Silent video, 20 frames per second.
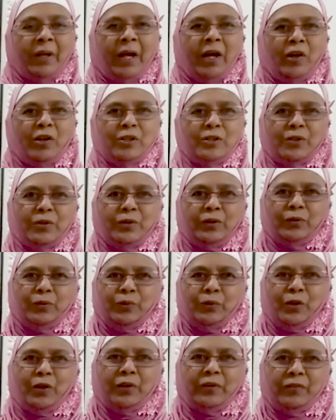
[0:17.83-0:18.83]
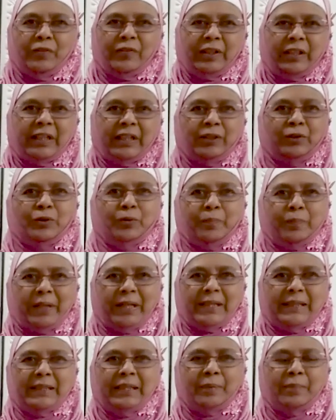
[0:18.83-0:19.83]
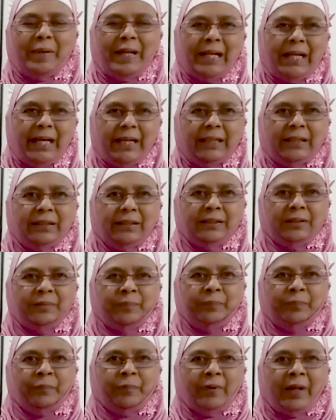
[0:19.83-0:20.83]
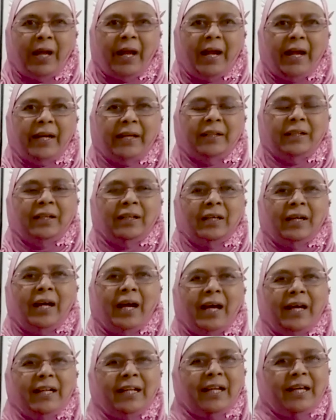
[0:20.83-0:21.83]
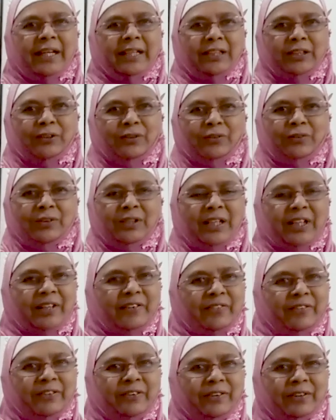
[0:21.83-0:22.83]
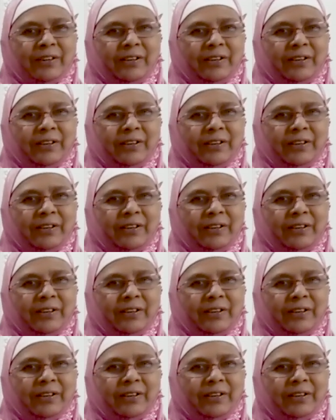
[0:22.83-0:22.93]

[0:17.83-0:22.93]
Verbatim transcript: Also do not forget to press the bell icon and I like to love